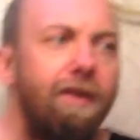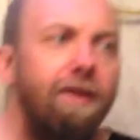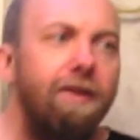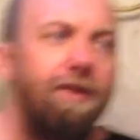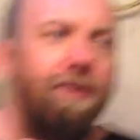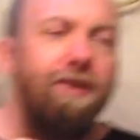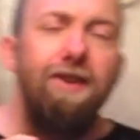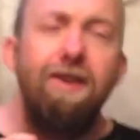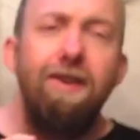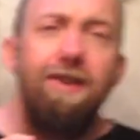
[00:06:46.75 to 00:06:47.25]

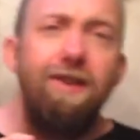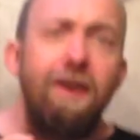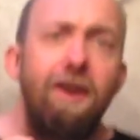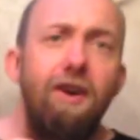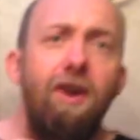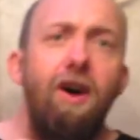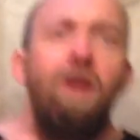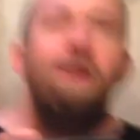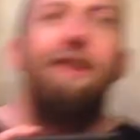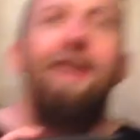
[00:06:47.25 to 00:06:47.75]
There's this thing
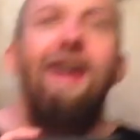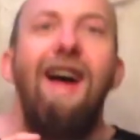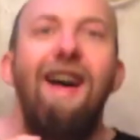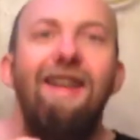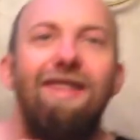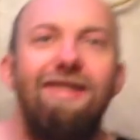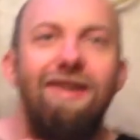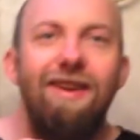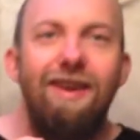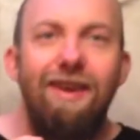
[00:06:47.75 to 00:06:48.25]
called
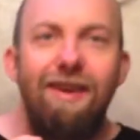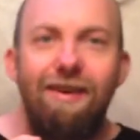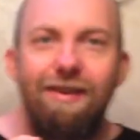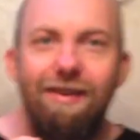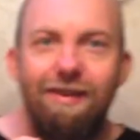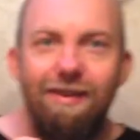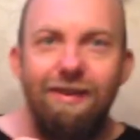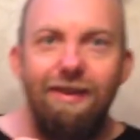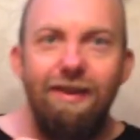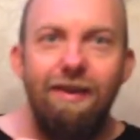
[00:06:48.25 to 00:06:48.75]

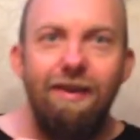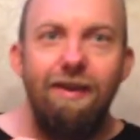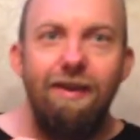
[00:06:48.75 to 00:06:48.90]
ethics.